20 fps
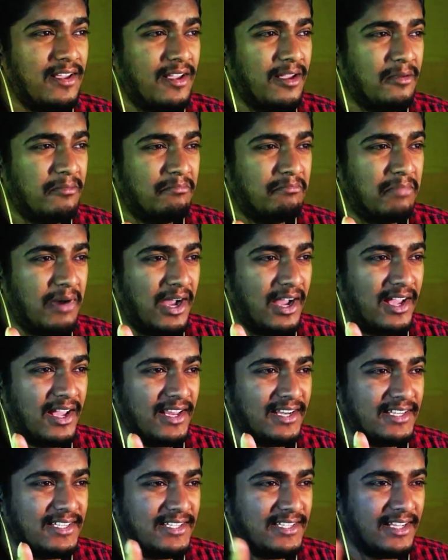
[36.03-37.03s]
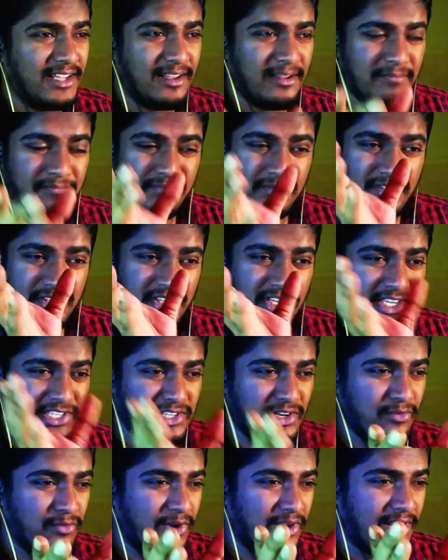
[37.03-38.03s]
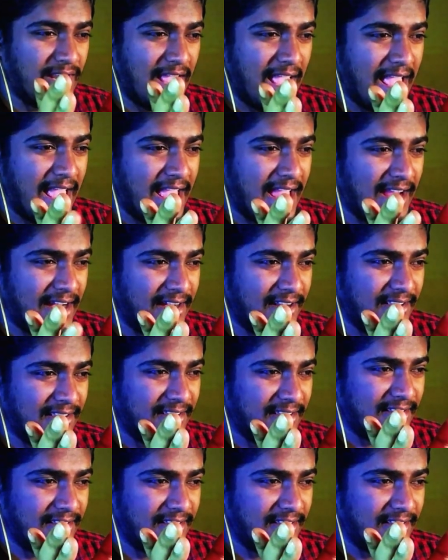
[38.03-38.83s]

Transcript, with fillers: but uh, season 1 had